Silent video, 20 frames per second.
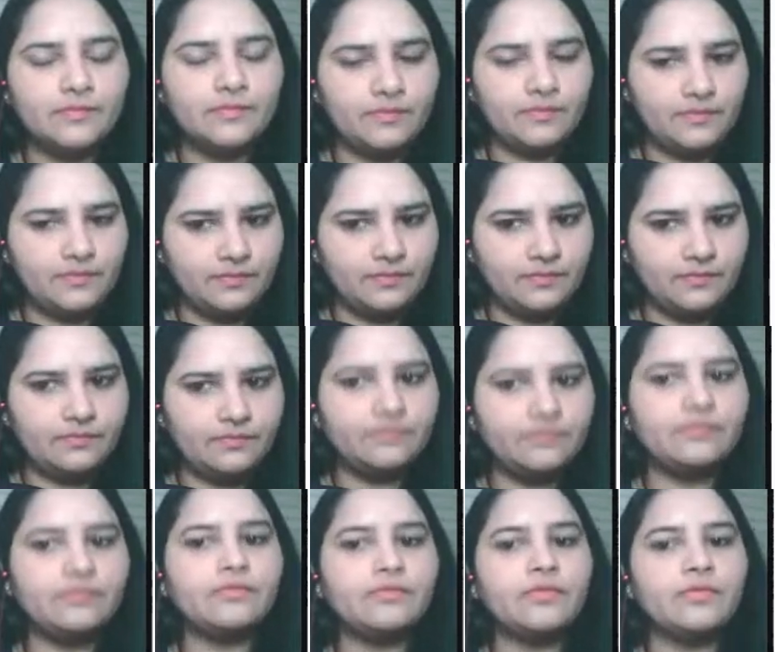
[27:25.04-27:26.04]
Hmm.
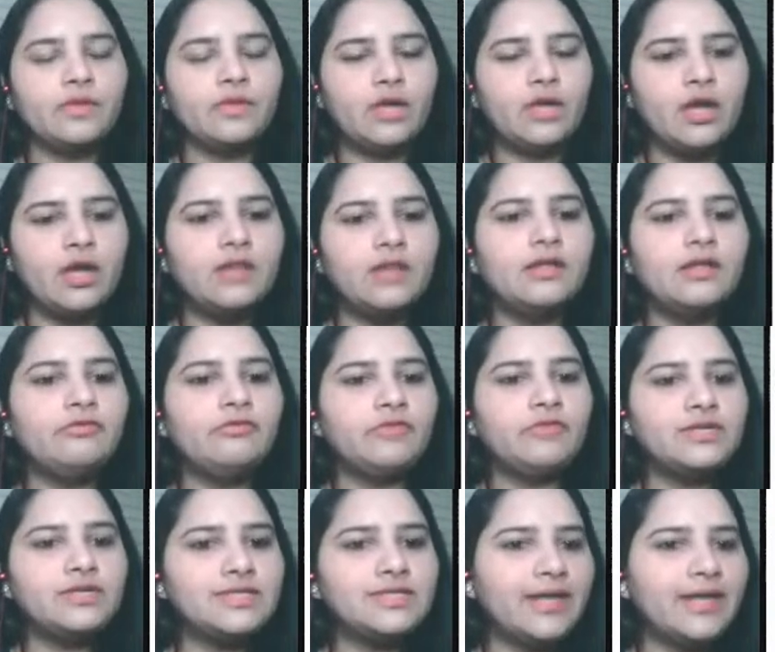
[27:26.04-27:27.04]
The
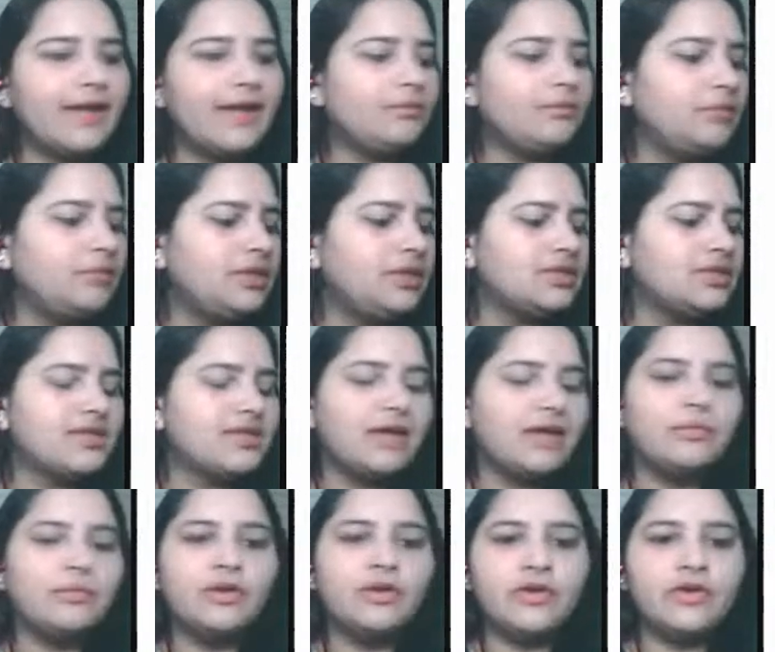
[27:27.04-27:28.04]
first can be the
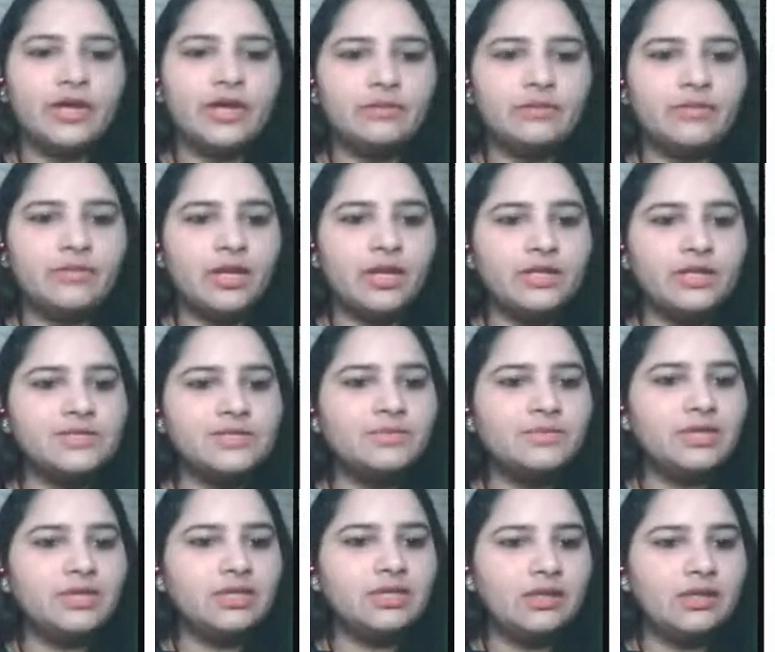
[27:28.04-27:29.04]
cybercrime that is
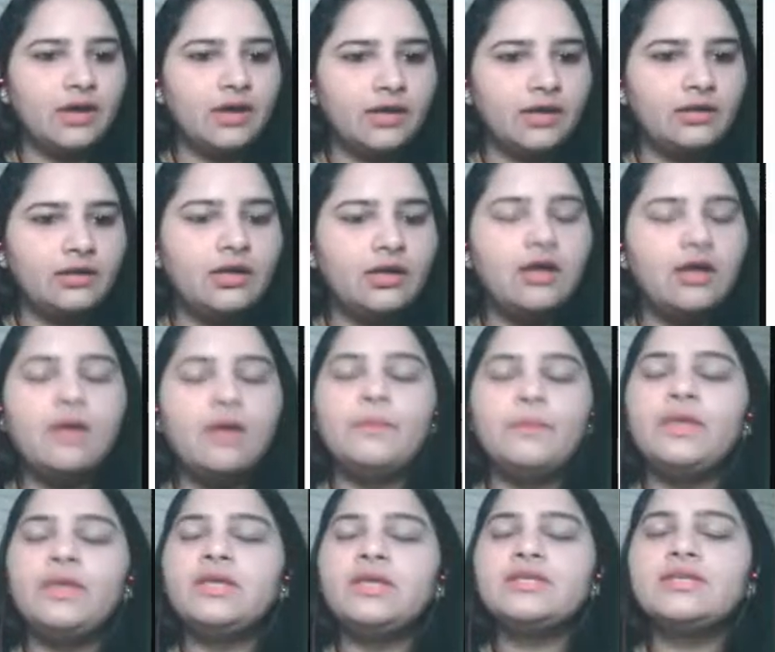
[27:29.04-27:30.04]
being done,
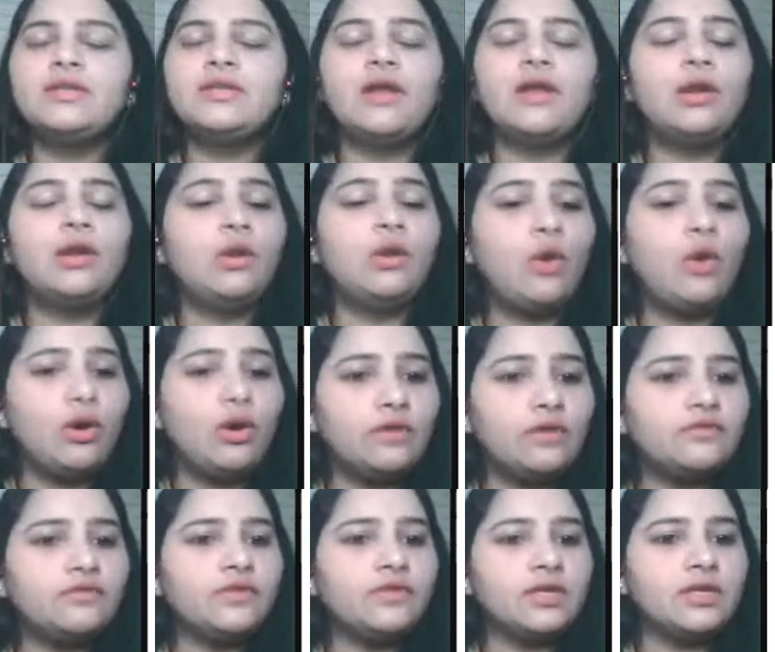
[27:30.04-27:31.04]
because there are a lot
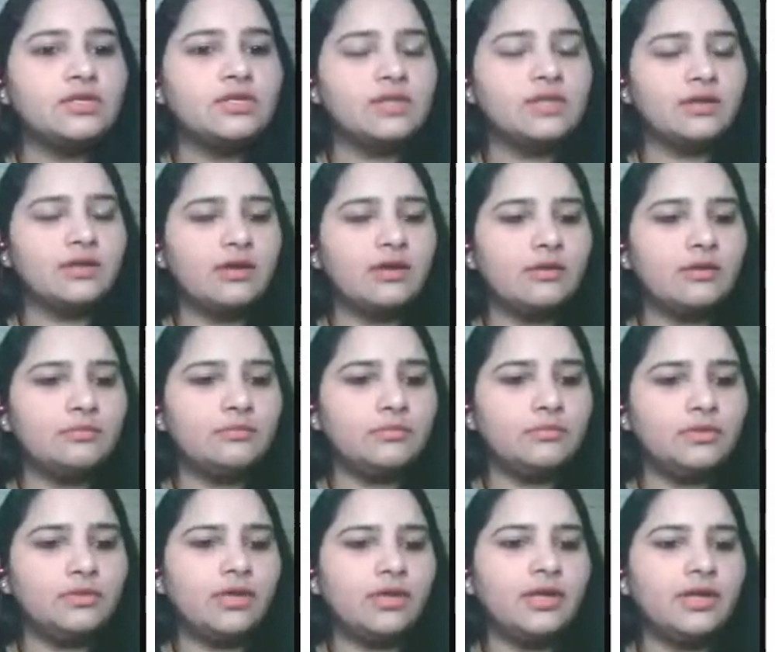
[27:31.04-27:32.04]
of things that are
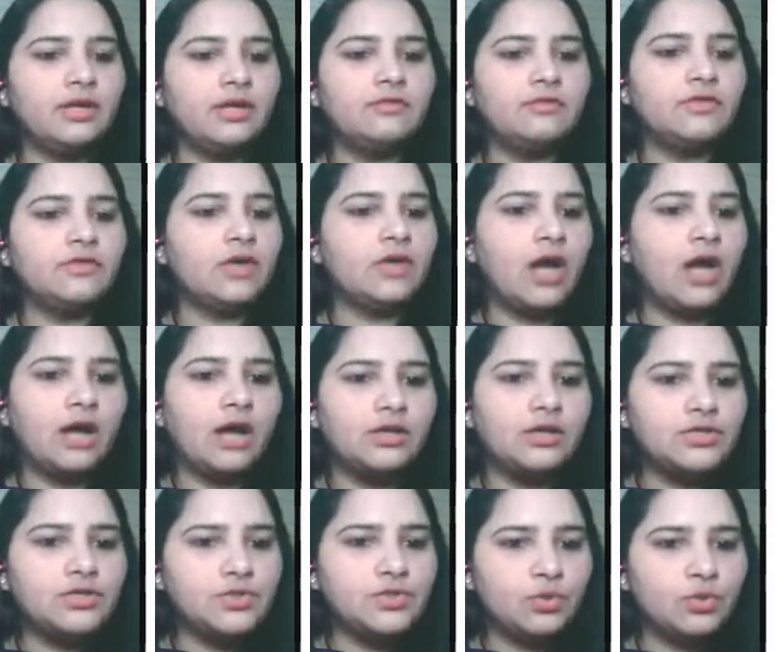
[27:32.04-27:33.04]
like, if the
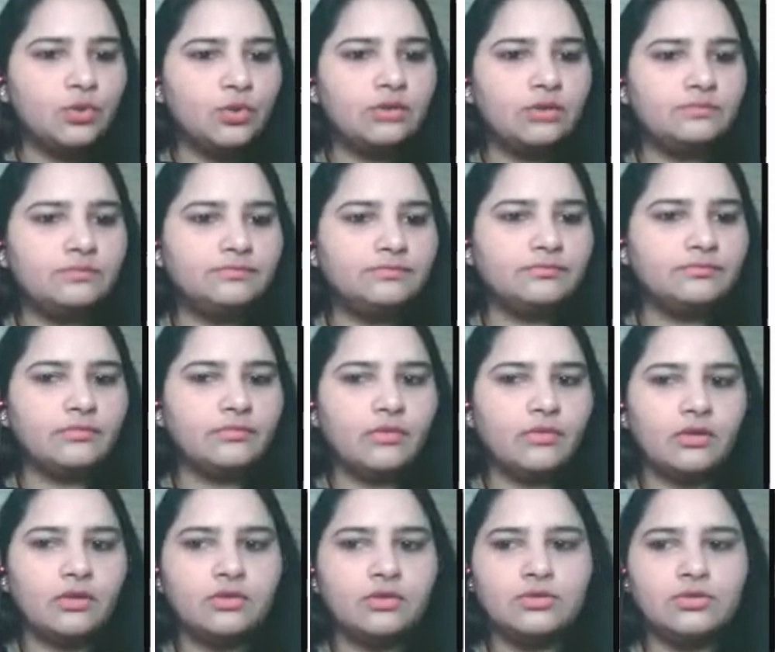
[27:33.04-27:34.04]
card is stolen,
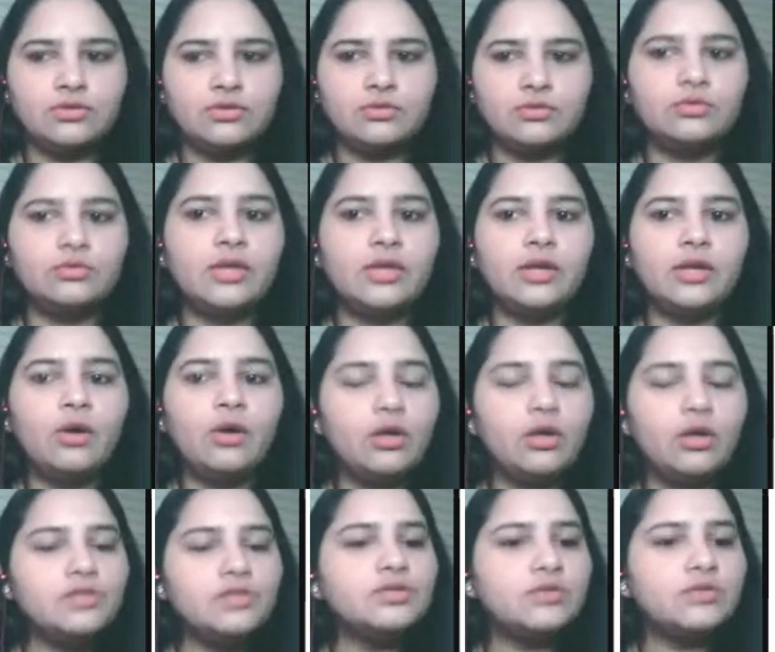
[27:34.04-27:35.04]
so then
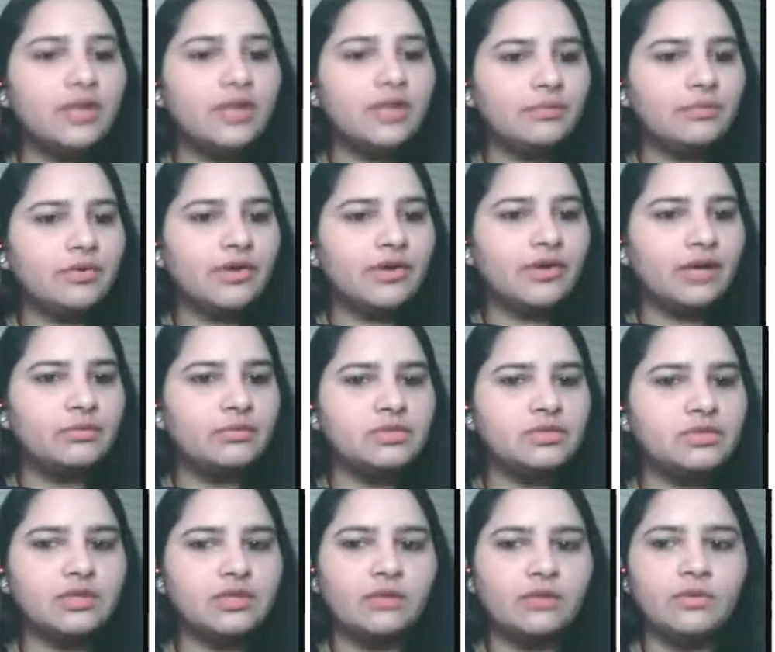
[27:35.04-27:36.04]
also cybercrime
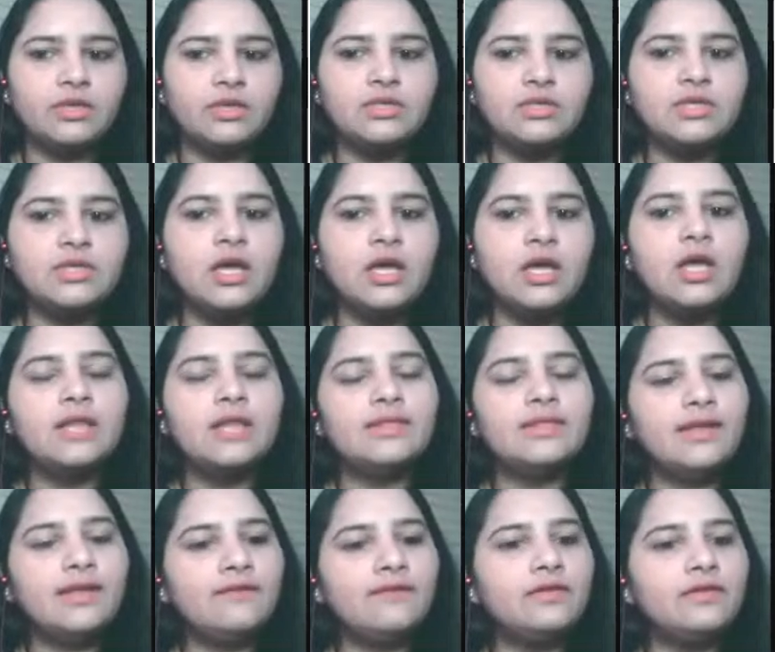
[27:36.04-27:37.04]
is there because
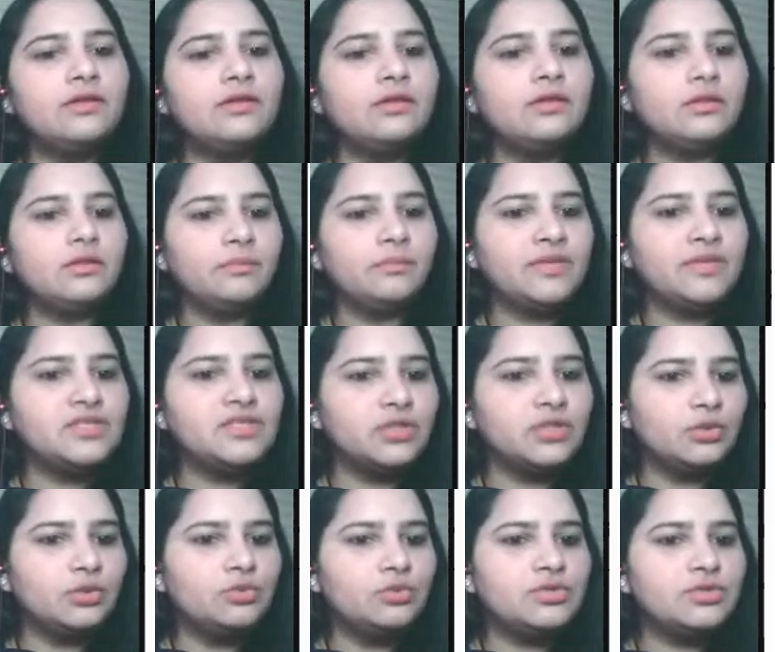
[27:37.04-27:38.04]
they will
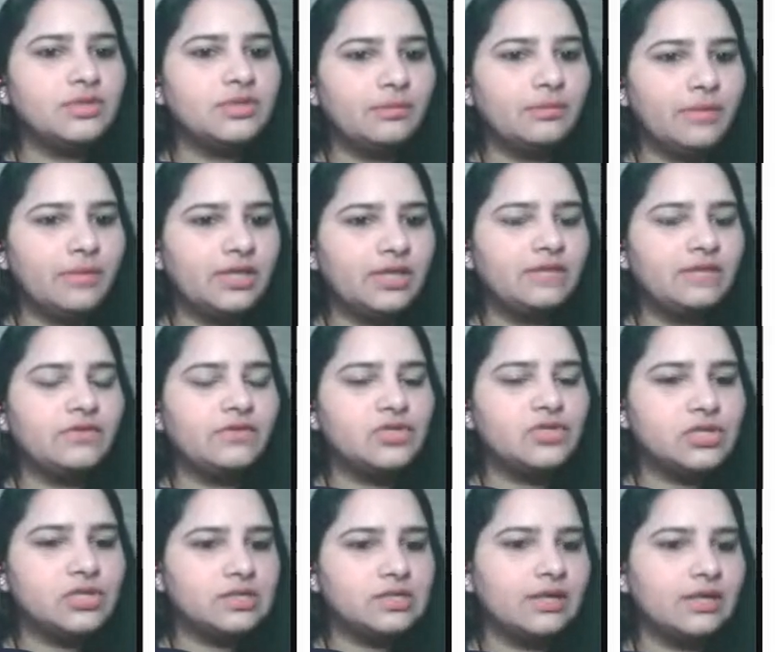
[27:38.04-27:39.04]
misuse the money
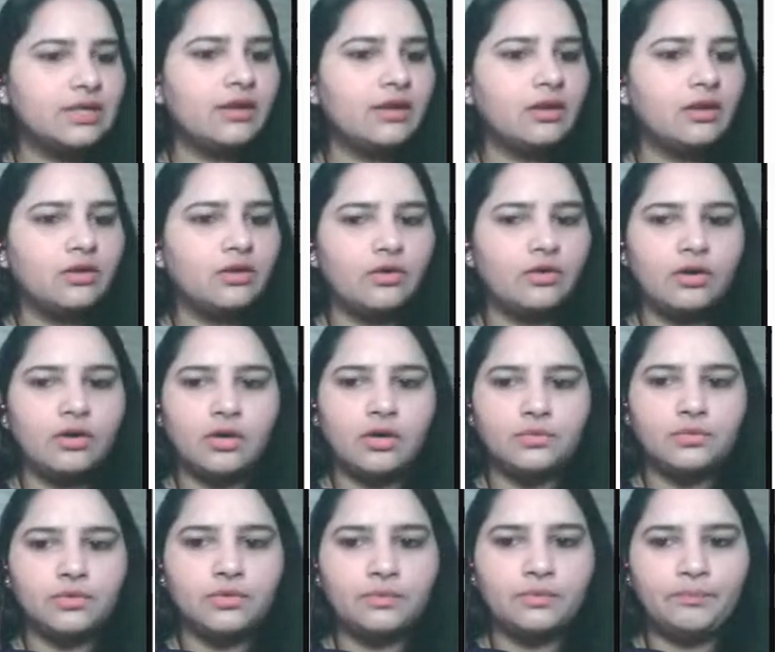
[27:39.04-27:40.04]
which is there in your
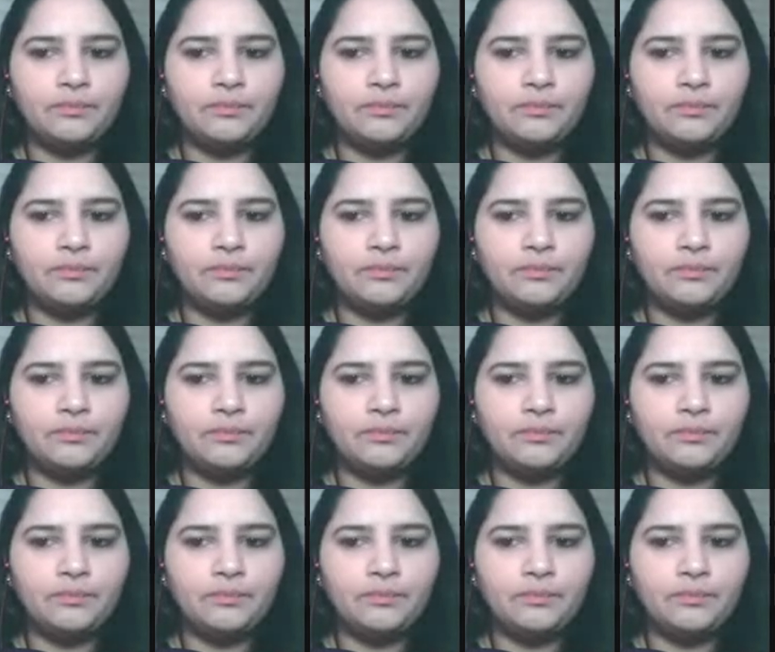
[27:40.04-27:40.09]
account.